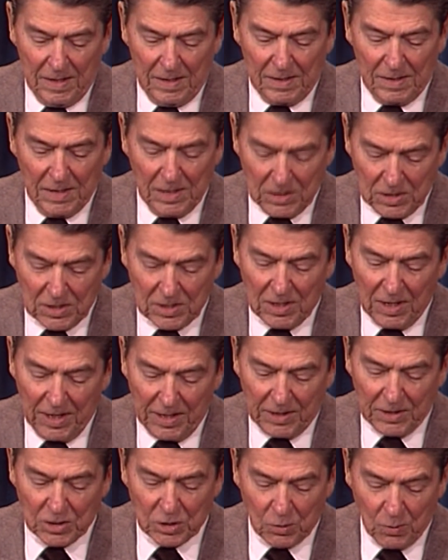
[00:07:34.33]
This is
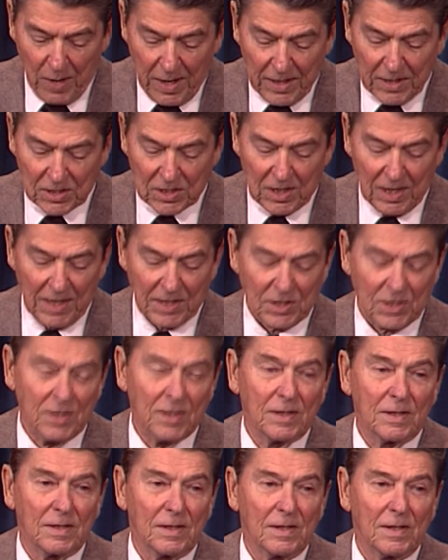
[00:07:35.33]
Lincoln's greatest
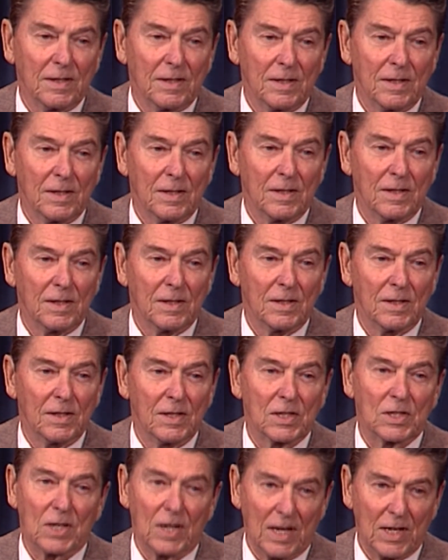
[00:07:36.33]
lesson,
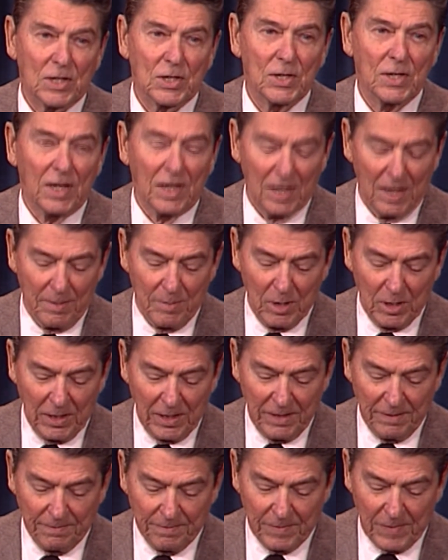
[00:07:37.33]
this lesson in
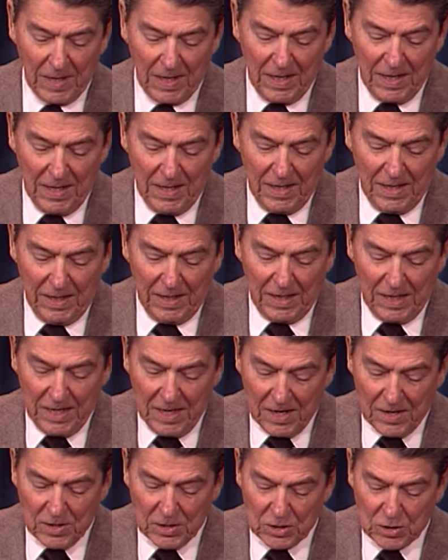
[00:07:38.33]
liberty.
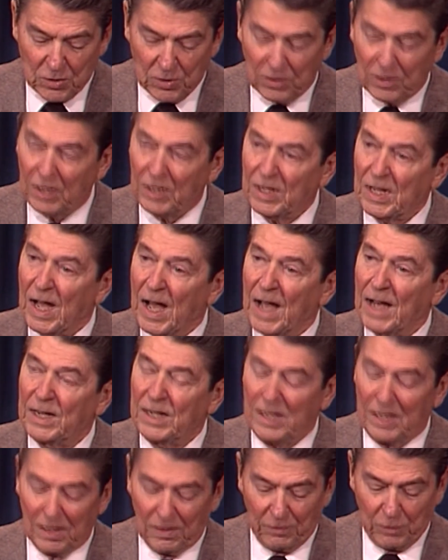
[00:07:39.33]
He understood that the
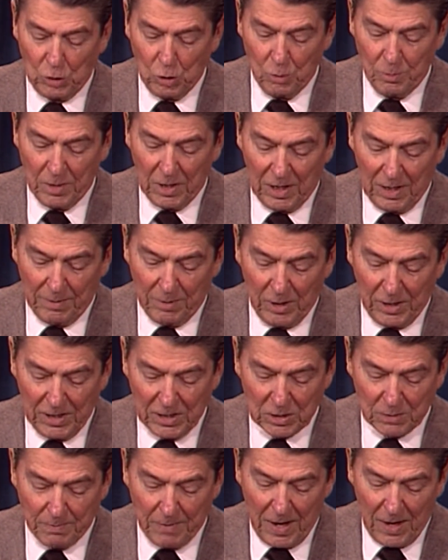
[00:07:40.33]
idea of human liberty
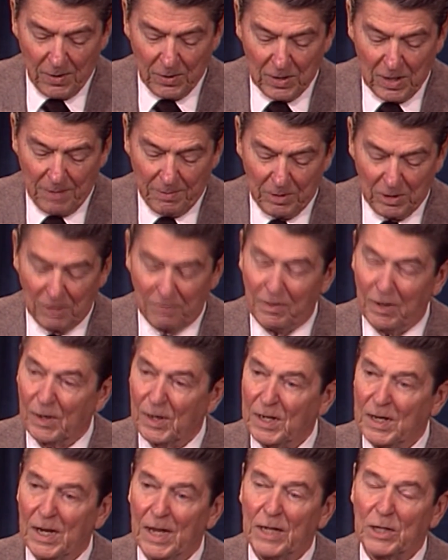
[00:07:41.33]
is bound up in the
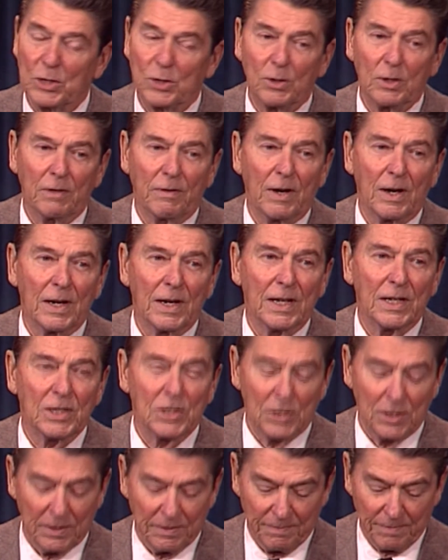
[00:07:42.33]
very nature of our
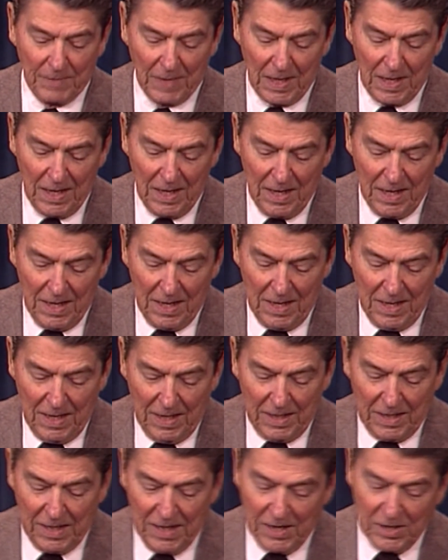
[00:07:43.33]
nation.
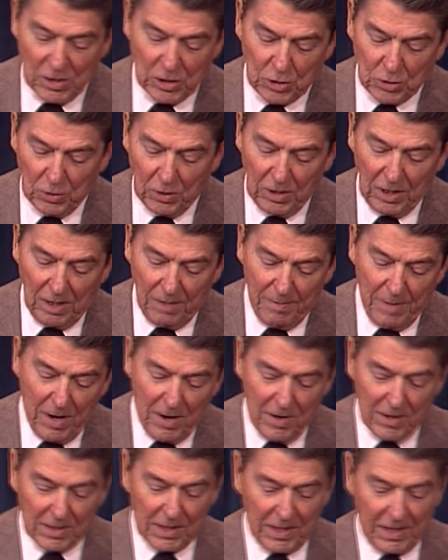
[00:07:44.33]
He understood that
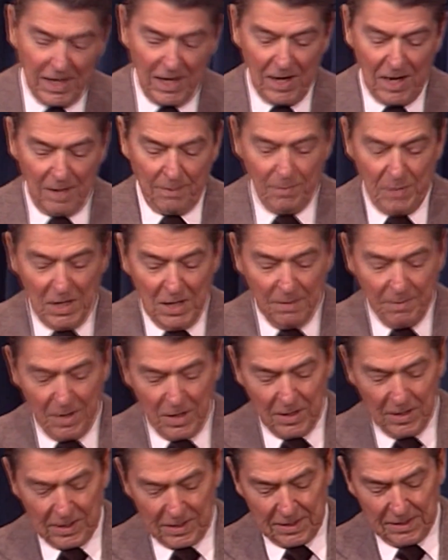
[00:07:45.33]
America cannot be
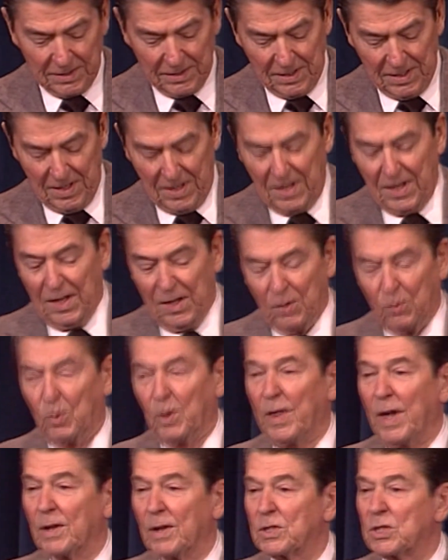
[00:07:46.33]
America
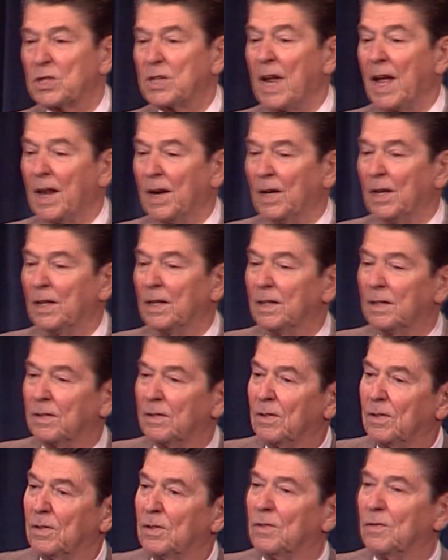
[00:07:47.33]
without standing
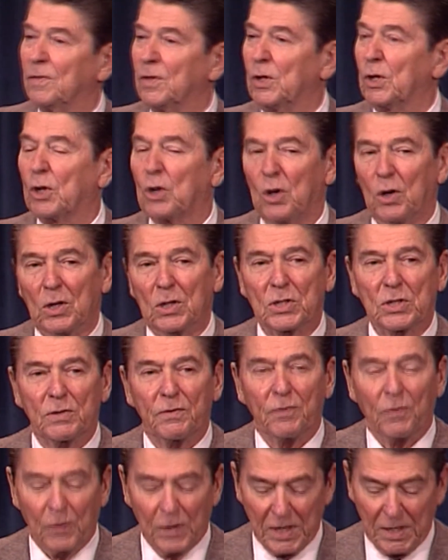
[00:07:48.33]
for the cause of
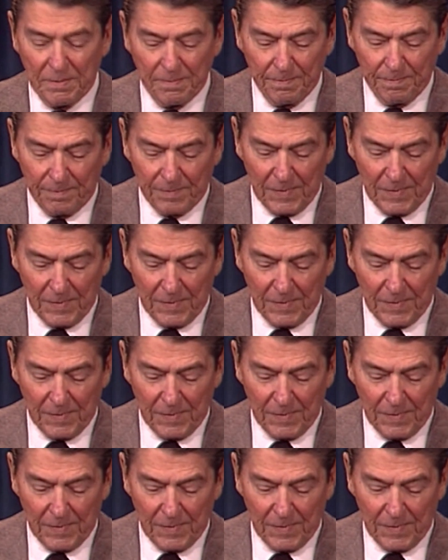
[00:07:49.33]
freedom.